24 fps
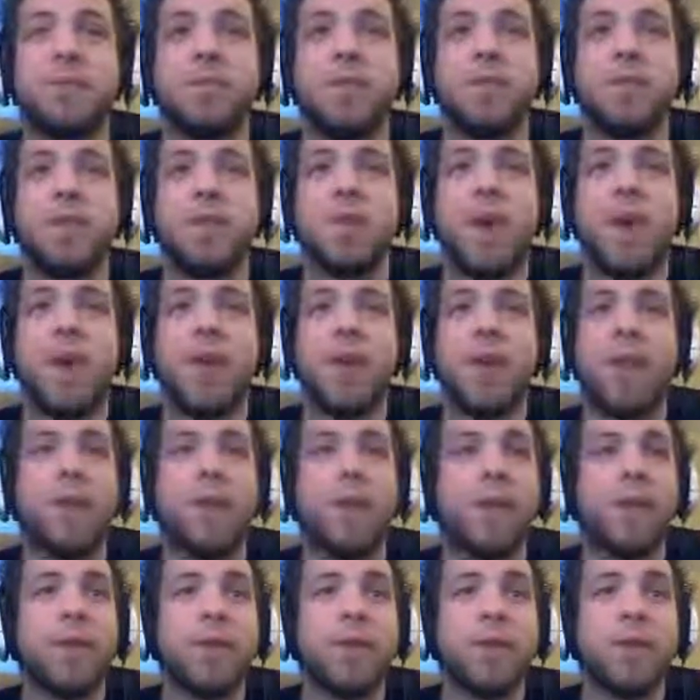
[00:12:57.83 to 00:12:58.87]
I have not found
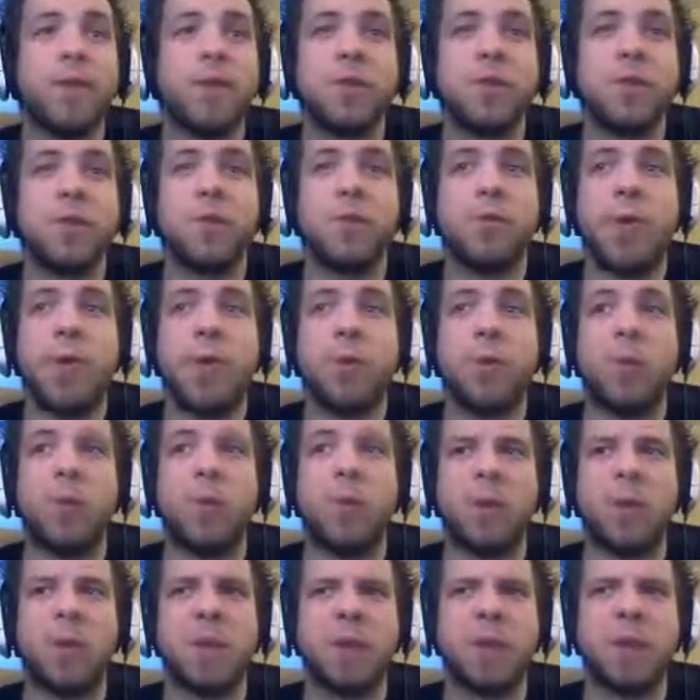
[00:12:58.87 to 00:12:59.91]
the treasure room yet. We
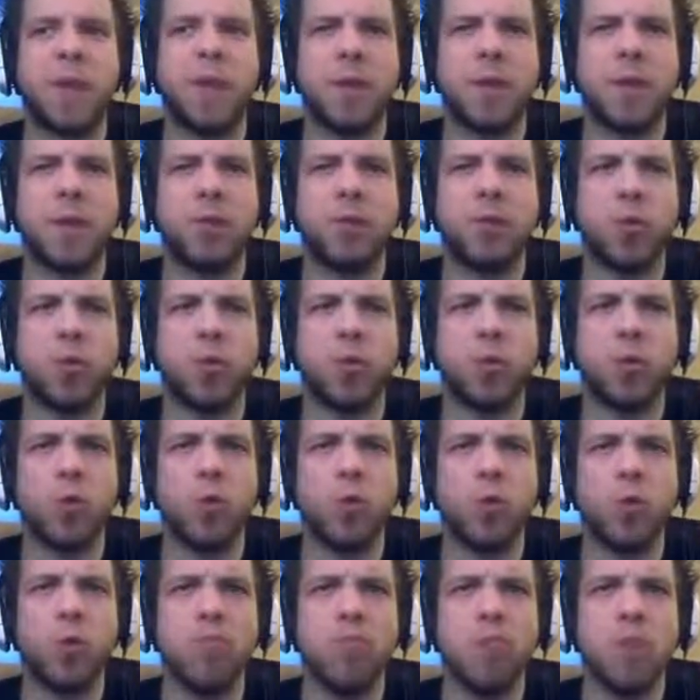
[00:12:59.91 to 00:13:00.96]
must find the treasure room.